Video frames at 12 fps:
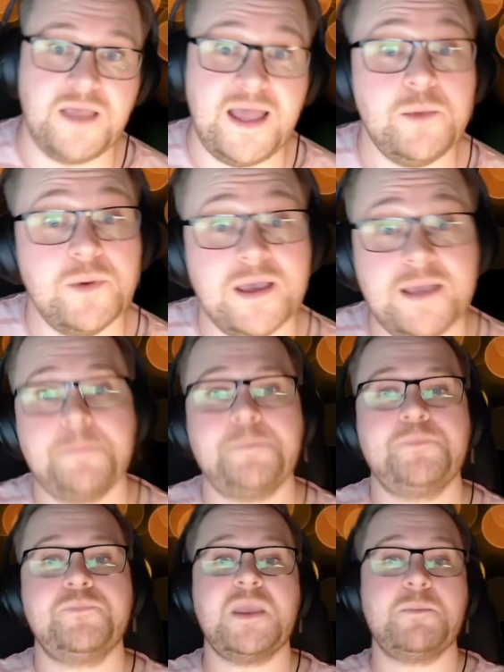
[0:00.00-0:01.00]
Anyway,
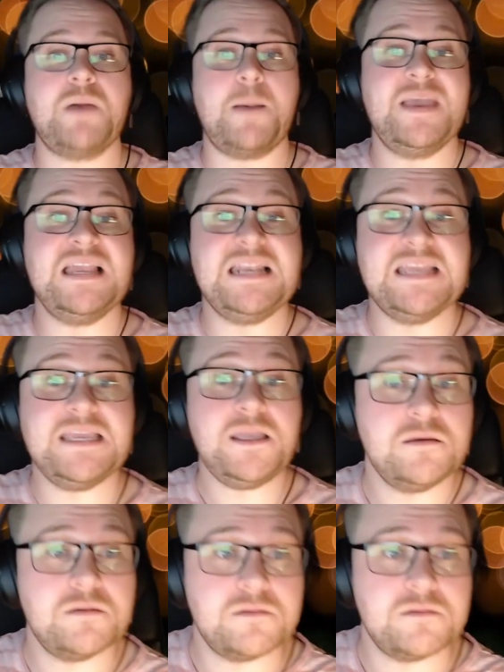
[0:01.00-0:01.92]
papillae